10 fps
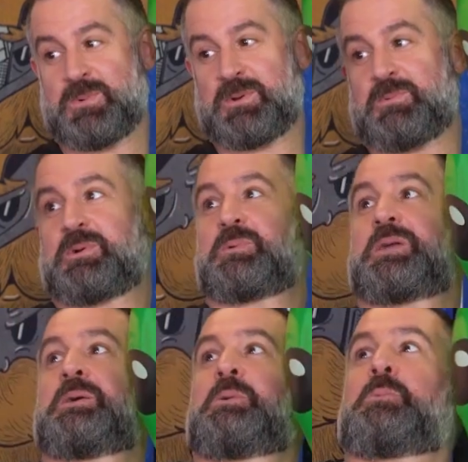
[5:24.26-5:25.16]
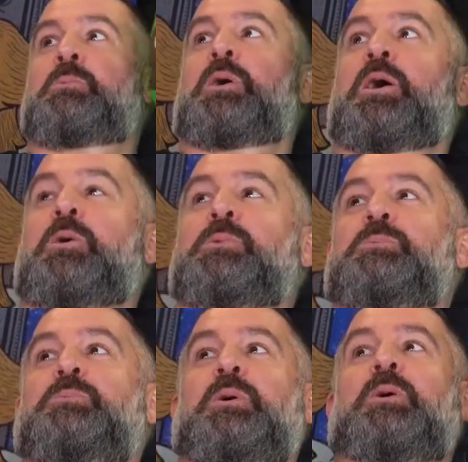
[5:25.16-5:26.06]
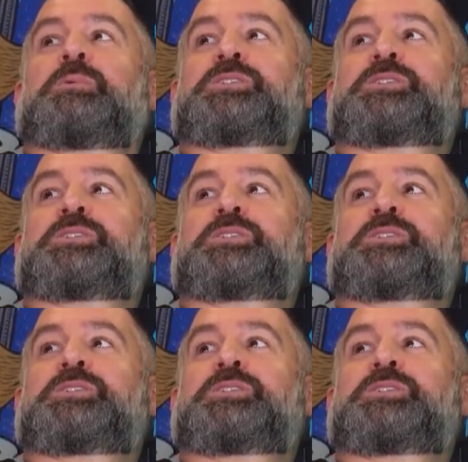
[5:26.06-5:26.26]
several other AI add-ons such as